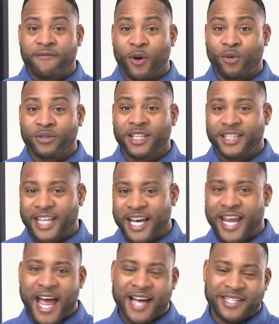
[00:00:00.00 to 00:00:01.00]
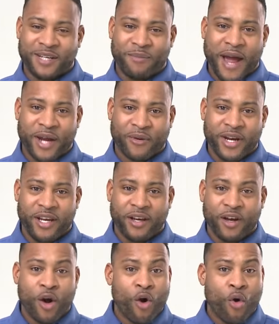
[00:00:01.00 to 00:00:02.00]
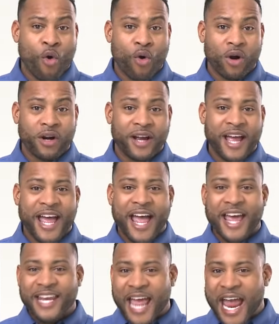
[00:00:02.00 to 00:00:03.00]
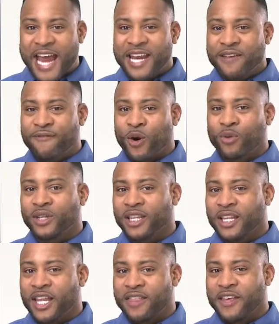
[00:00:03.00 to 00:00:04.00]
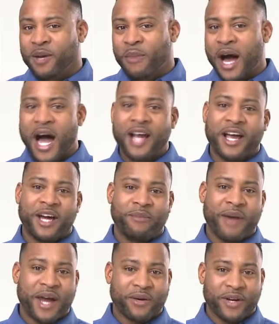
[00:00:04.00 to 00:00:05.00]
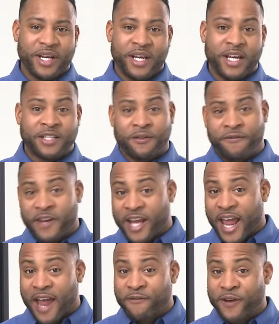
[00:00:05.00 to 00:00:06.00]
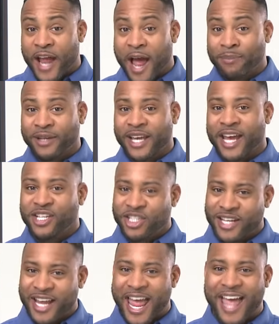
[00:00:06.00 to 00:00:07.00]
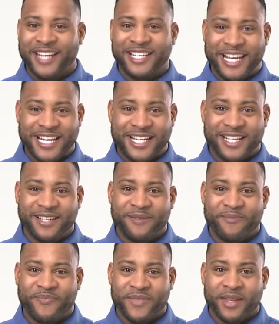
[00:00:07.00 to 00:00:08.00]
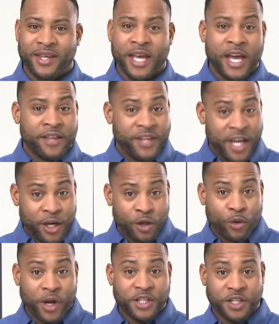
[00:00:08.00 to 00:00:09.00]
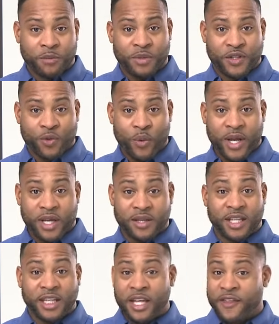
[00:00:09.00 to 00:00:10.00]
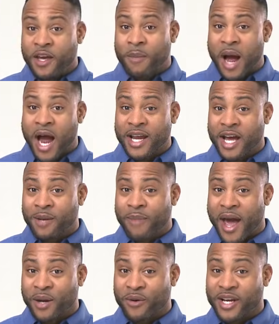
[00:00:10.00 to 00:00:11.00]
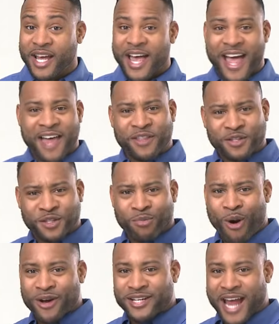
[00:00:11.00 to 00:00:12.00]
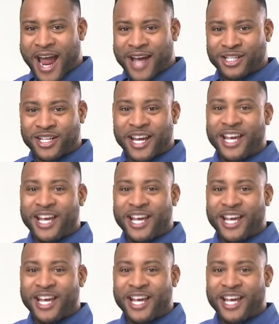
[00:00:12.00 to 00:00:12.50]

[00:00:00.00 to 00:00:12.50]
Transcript: volt lead acid battery or an 80 volt lithium ion battery to fit every application and need. The integration between the lithium ion battery and the Smart Dash